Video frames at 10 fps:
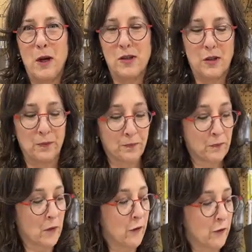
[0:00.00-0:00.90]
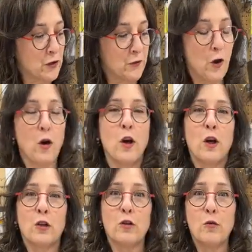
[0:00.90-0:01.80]
amazing. First of all,
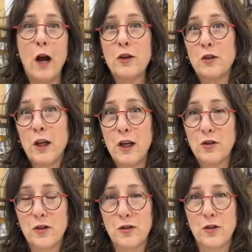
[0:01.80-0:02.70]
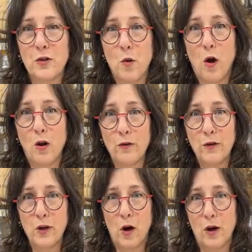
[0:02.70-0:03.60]
congratulations to all
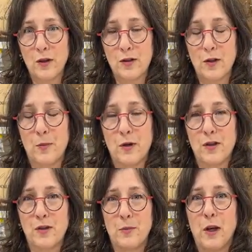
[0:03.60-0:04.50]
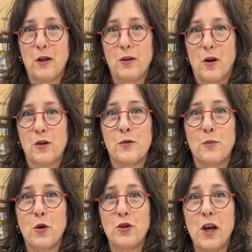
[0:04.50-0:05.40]
of the artists that participated in
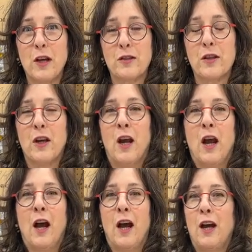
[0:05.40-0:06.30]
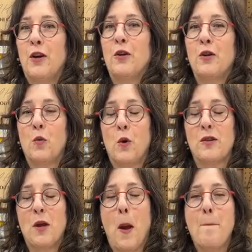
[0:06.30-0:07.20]
Artist Project. I heard it
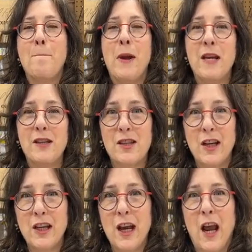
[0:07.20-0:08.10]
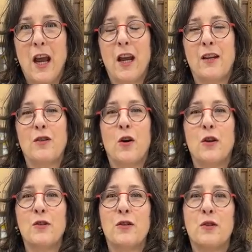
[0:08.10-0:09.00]
was amazing and
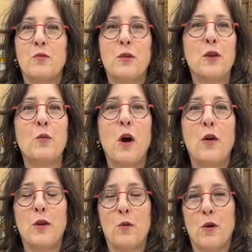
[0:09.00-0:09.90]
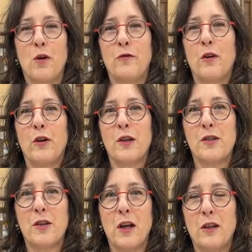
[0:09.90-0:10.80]
artists did really well. They were all very
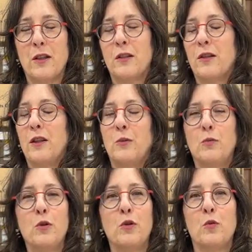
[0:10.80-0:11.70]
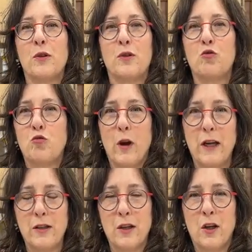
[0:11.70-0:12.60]
excited. The mood was
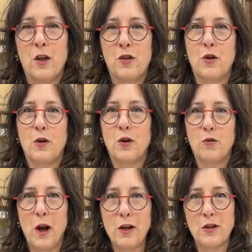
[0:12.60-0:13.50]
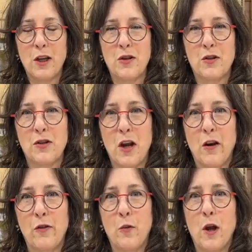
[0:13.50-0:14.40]
great. So congratulations to
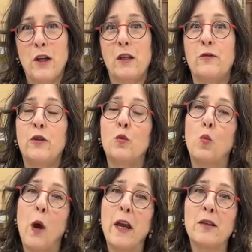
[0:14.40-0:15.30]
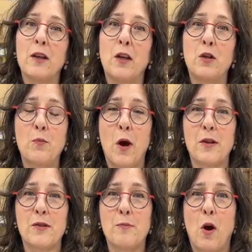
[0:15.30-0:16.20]
everyone. And if you went and you
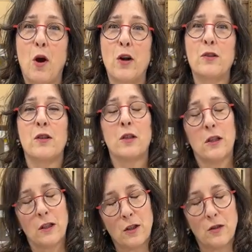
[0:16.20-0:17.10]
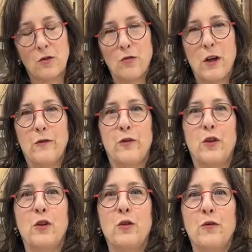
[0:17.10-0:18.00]
bought some art, great for
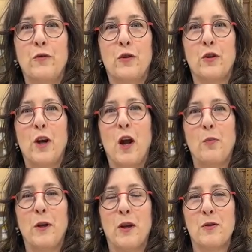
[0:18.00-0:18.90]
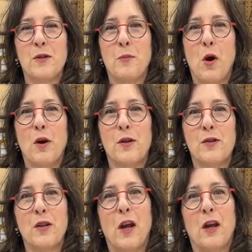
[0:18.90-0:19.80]
you for helping out some
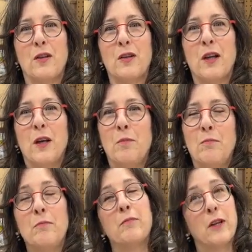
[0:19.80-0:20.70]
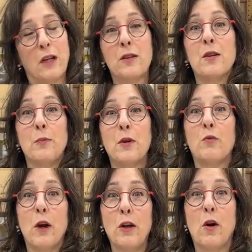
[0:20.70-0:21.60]
artists and getting something
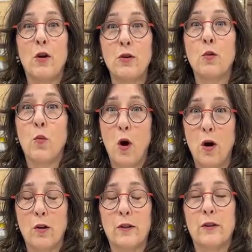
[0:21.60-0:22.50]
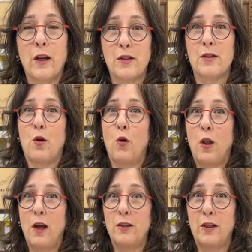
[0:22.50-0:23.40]
great on your wall. That's the
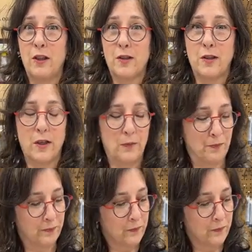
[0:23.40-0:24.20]
whole idea, isn't it?